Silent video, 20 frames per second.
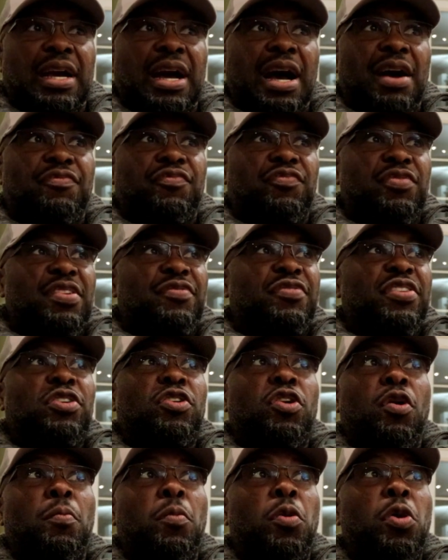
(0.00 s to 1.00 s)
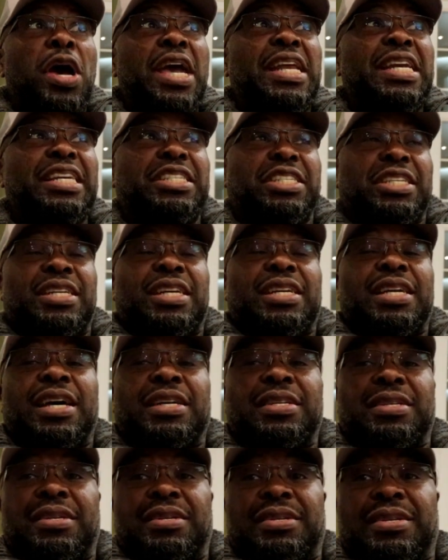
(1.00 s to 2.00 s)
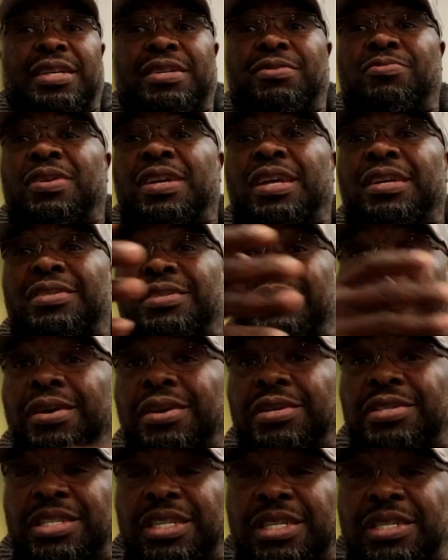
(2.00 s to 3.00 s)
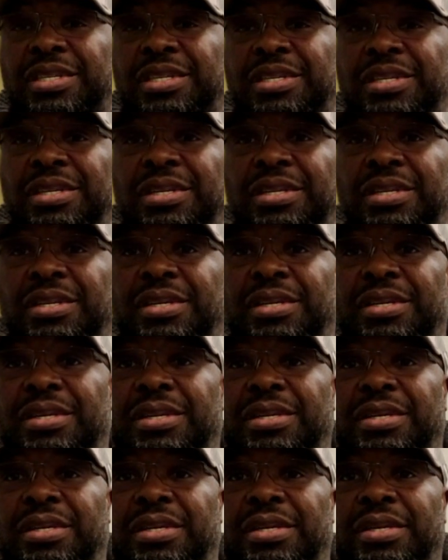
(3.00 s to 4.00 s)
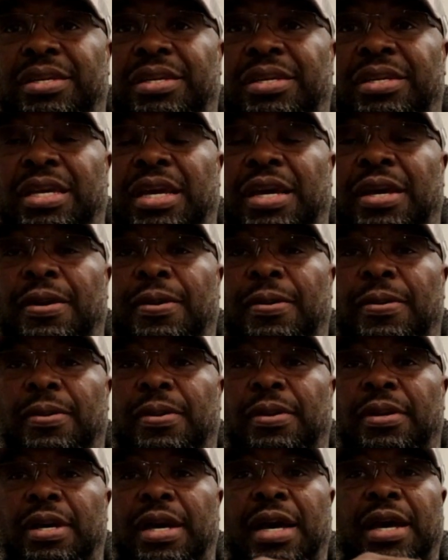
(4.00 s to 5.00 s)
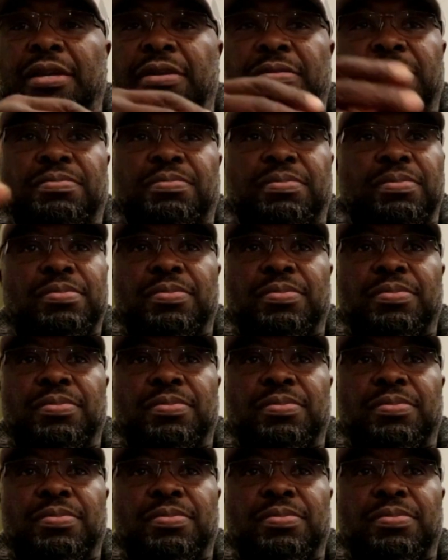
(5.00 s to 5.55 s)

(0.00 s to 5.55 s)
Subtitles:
I've even got more energy than I did when I started. Yeah? And